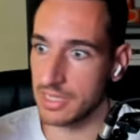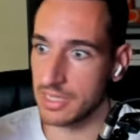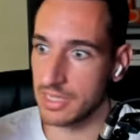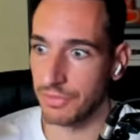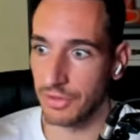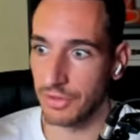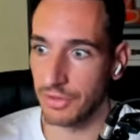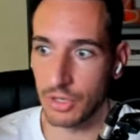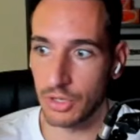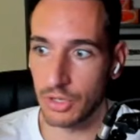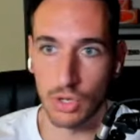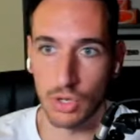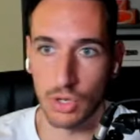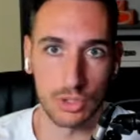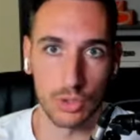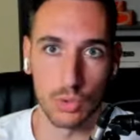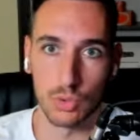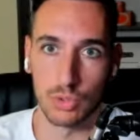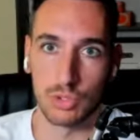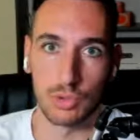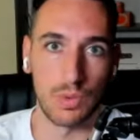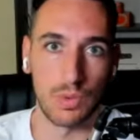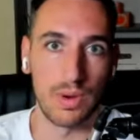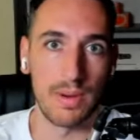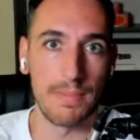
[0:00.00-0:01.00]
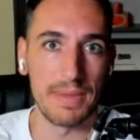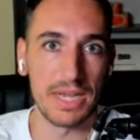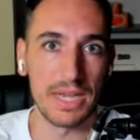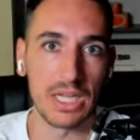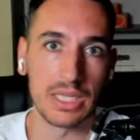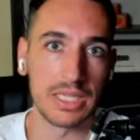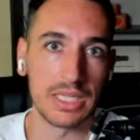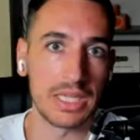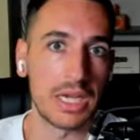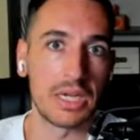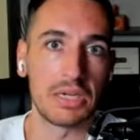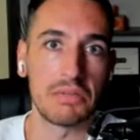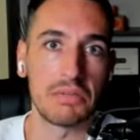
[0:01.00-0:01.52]
If it goes to 3
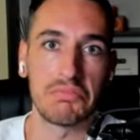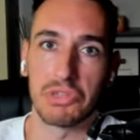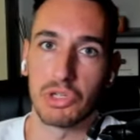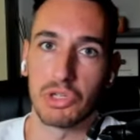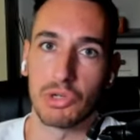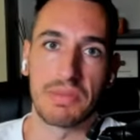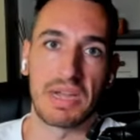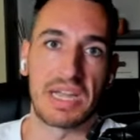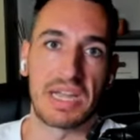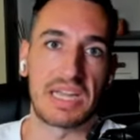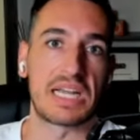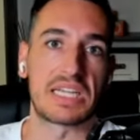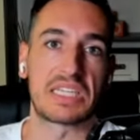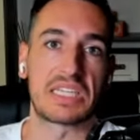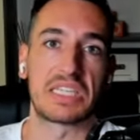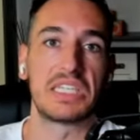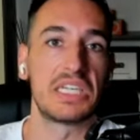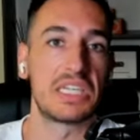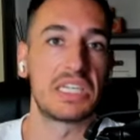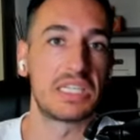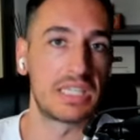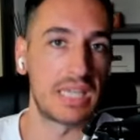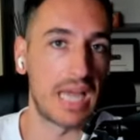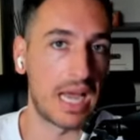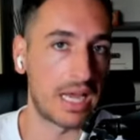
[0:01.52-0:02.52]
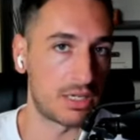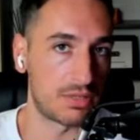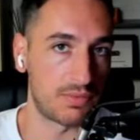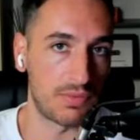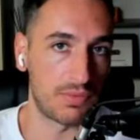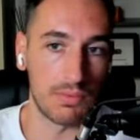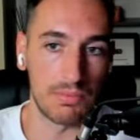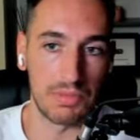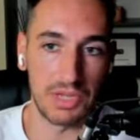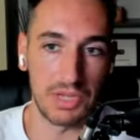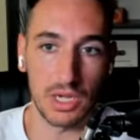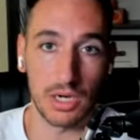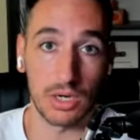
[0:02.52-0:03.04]
million, you made a 6x
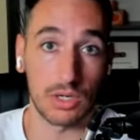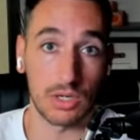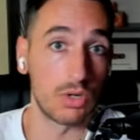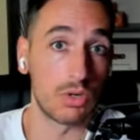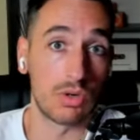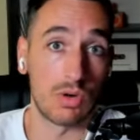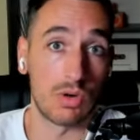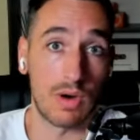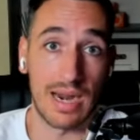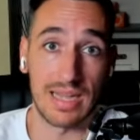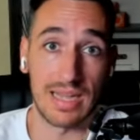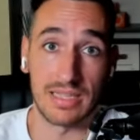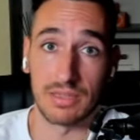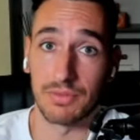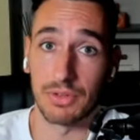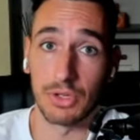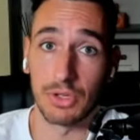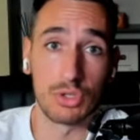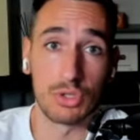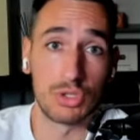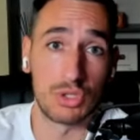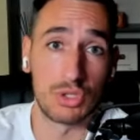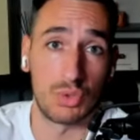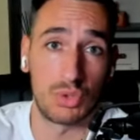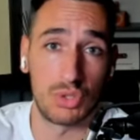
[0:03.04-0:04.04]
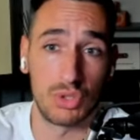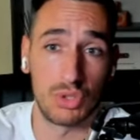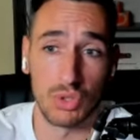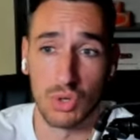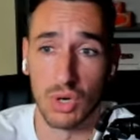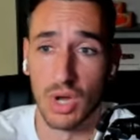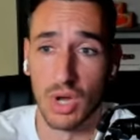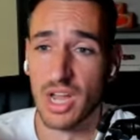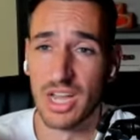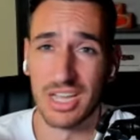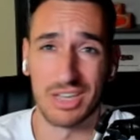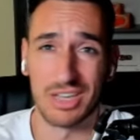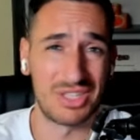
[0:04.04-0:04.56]
from here. Congrats. If it goes to 2,
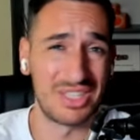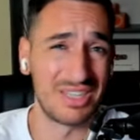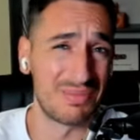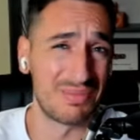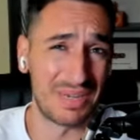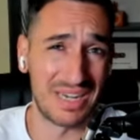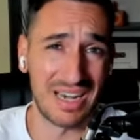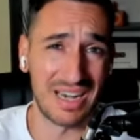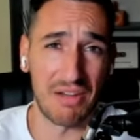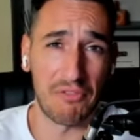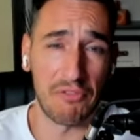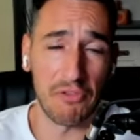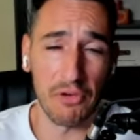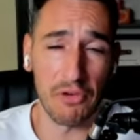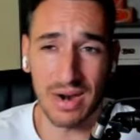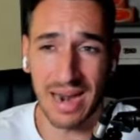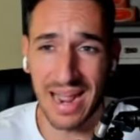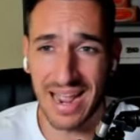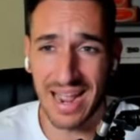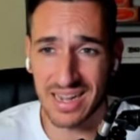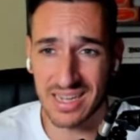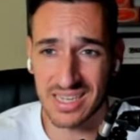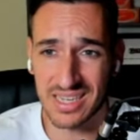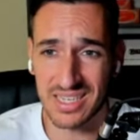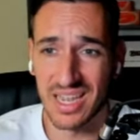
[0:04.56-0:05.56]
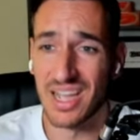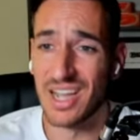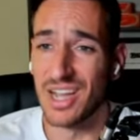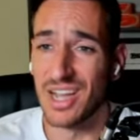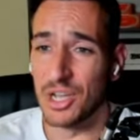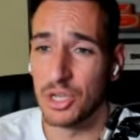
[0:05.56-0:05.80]
you still made a 4x.